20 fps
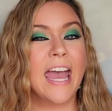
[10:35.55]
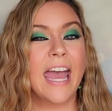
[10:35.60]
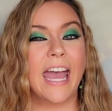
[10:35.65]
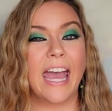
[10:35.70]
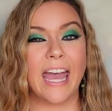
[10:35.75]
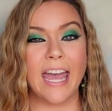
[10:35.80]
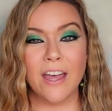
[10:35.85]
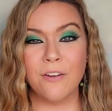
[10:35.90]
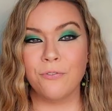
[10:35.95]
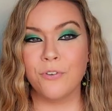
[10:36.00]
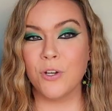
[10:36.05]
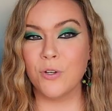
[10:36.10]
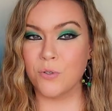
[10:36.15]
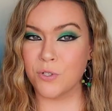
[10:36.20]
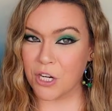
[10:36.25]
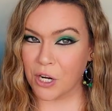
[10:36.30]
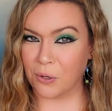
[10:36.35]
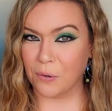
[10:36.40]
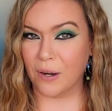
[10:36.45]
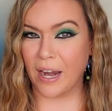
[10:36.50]
If you
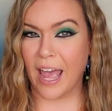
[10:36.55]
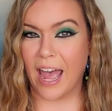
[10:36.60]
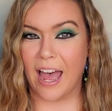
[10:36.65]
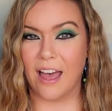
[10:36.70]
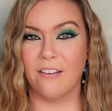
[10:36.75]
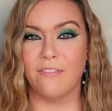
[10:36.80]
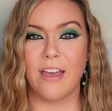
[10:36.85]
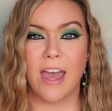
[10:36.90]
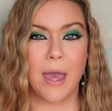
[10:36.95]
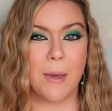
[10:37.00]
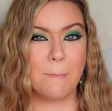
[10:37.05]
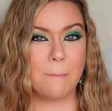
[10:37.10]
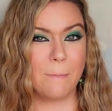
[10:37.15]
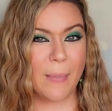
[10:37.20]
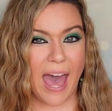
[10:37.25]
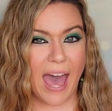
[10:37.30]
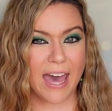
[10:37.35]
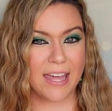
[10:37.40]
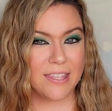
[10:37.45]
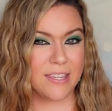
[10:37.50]
don't have a
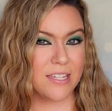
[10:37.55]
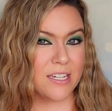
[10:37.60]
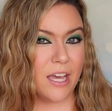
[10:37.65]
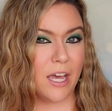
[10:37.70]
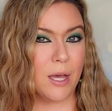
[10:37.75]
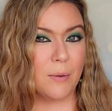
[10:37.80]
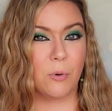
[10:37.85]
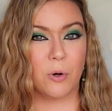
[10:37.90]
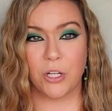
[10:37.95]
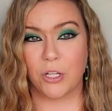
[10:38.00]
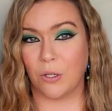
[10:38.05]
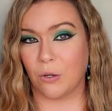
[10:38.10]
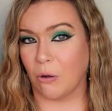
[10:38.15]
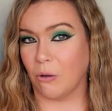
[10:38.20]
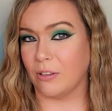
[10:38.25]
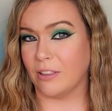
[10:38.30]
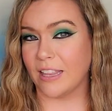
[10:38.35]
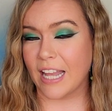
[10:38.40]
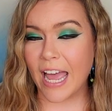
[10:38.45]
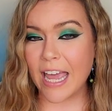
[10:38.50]
bathtub or you
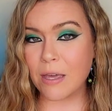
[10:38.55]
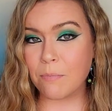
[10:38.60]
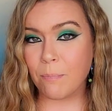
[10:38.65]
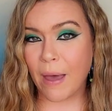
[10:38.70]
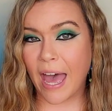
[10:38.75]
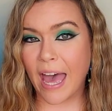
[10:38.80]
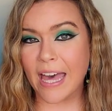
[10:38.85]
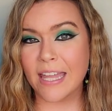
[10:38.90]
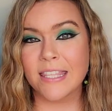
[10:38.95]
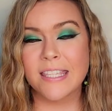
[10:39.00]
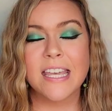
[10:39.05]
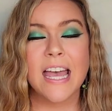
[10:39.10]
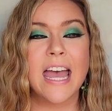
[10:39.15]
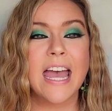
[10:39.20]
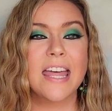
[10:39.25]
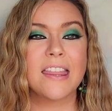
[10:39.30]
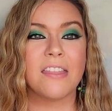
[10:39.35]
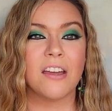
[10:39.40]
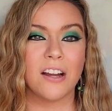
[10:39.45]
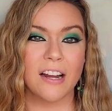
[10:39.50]
don't like baths,
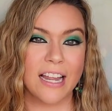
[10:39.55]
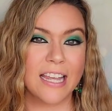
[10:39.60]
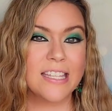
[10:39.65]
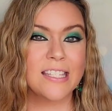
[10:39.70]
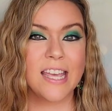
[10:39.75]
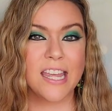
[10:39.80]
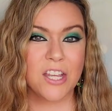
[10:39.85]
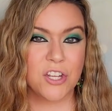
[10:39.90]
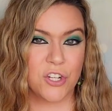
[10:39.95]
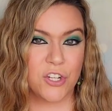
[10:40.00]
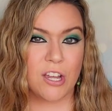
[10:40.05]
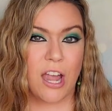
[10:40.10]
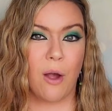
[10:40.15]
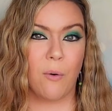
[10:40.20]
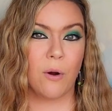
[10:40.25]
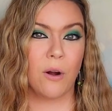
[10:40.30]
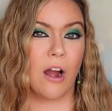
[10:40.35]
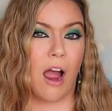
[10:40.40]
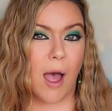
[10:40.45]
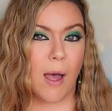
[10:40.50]
there is a
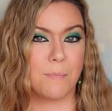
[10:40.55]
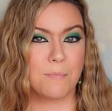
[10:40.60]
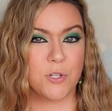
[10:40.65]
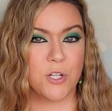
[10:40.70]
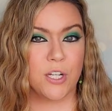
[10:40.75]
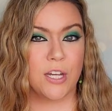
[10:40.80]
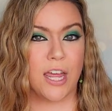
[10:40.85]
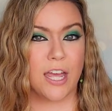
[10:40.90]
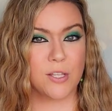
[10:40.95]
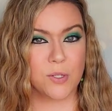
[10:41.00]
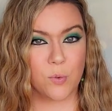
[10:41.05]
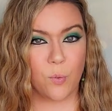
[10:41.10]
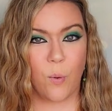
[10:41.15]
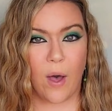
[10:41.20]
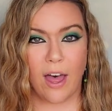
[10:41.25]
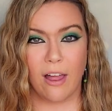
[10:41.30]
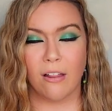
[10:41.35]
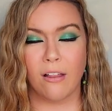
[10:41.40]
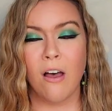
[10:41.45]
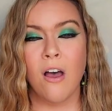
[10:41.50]
shower option as
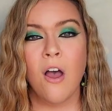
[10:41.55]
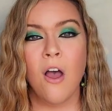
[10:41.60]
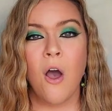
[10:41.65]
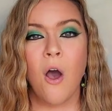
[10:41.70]
well.